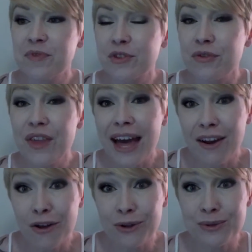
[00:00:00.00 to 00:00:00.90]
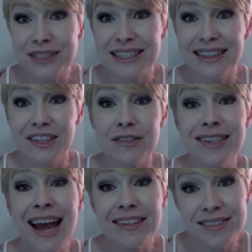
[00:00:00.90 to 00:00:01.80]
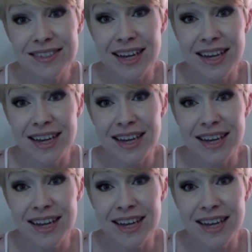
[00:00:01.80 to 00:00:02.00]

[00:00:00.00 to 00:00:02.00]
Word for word: So that all goes in there. Test